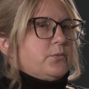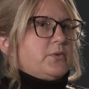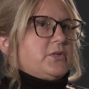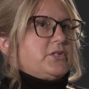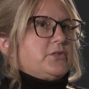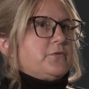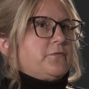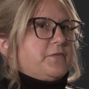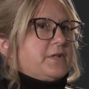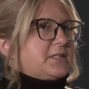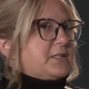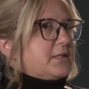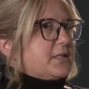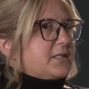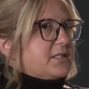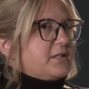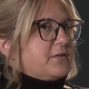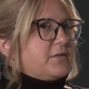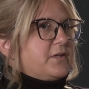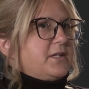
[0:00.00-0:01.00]
We do physical
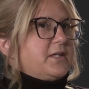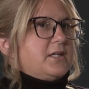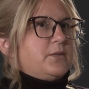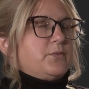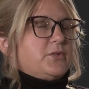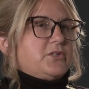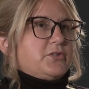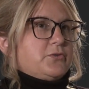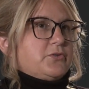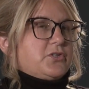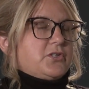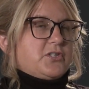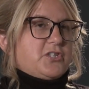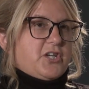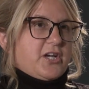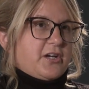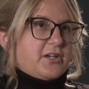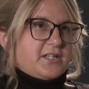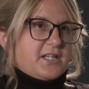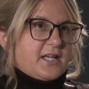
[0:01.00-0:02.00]
activity. We do
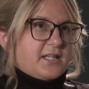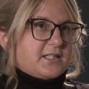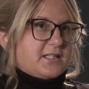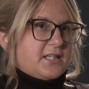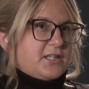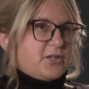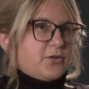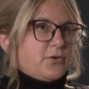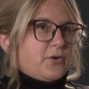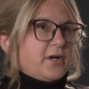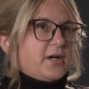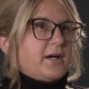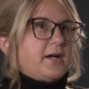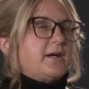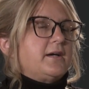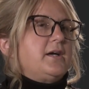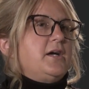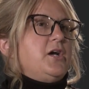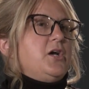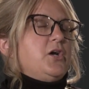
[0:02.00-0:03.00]
chair dancing
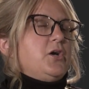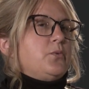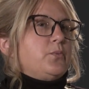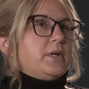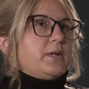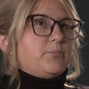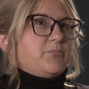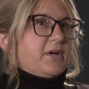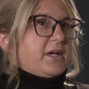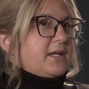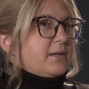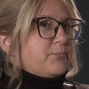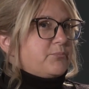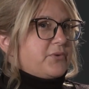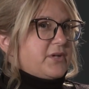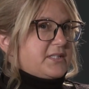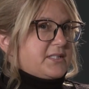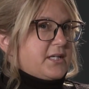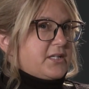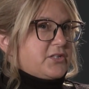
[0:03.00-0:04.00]
yoga. We bring in
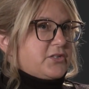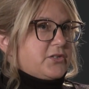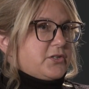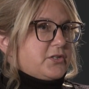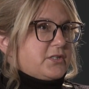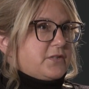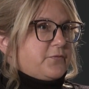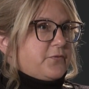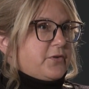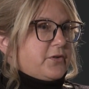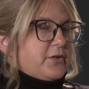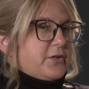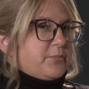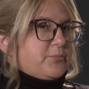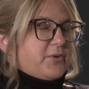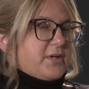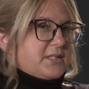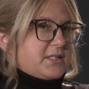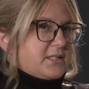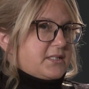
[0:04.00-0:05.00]
presenters for
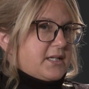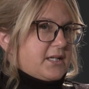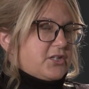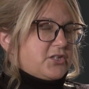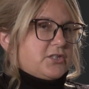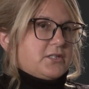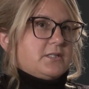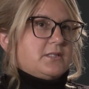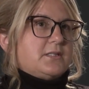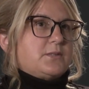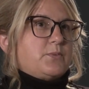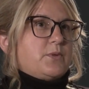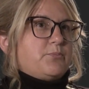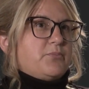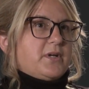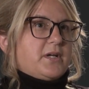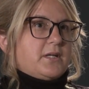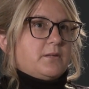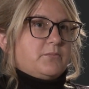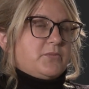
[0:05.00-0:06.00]
presentations. We
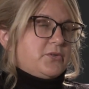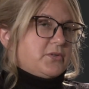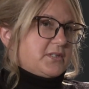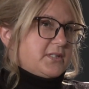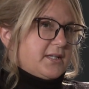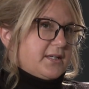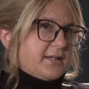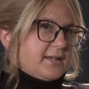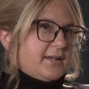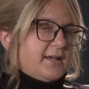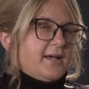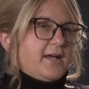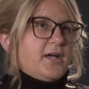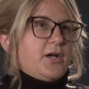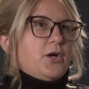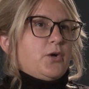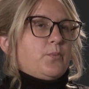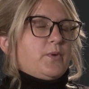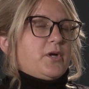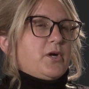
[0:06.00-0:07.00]
bring in music.
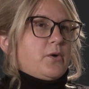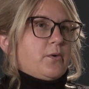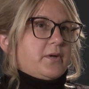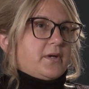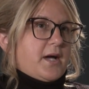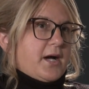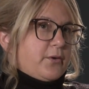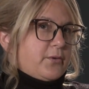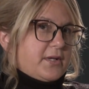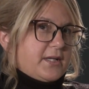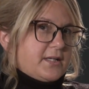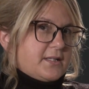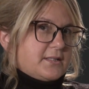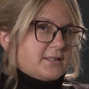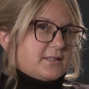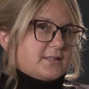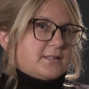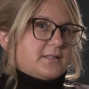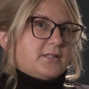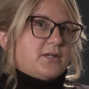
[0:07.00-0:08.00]
We go on
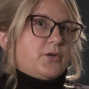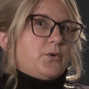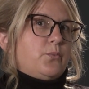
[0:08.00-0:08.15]
outings.